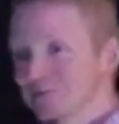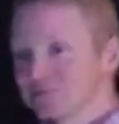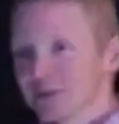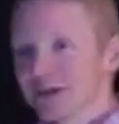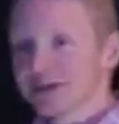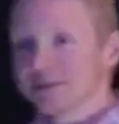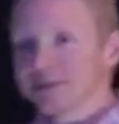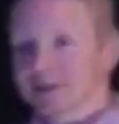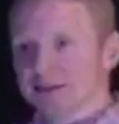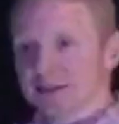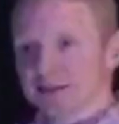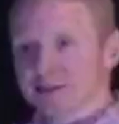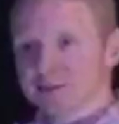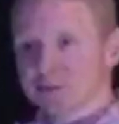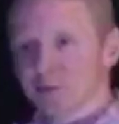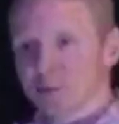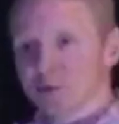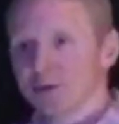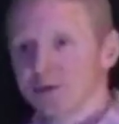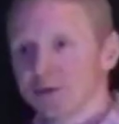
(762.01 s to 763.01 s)
blessings
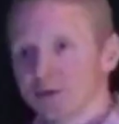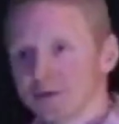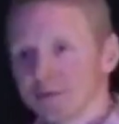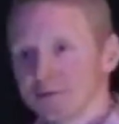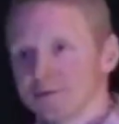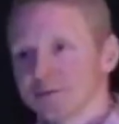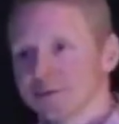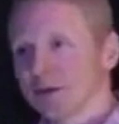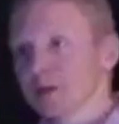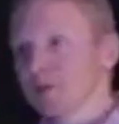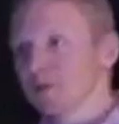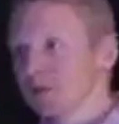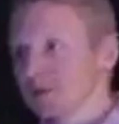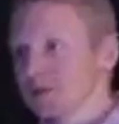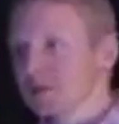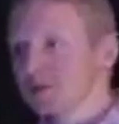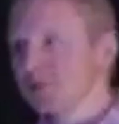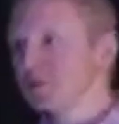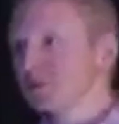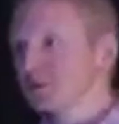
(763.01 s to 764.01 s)
for your terrible
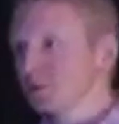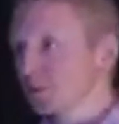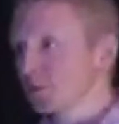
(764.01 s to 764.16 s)
excuse for a